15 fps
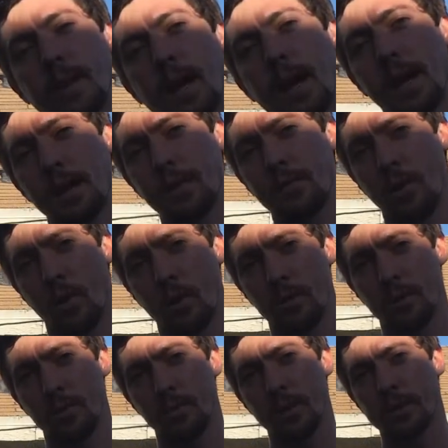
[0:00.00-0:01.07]
I have all
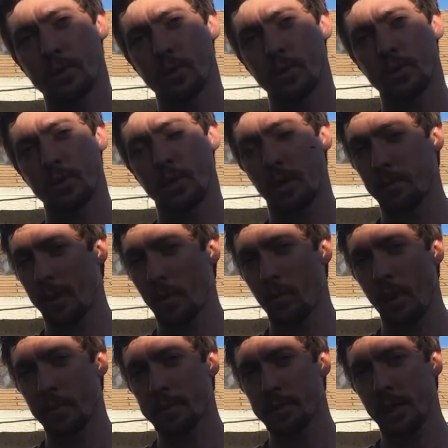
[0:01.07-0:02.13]
of the research on my
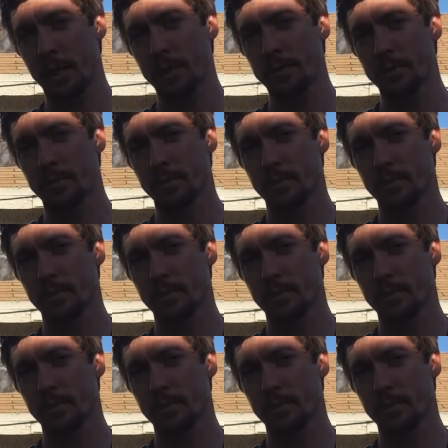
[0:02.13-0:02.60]
website,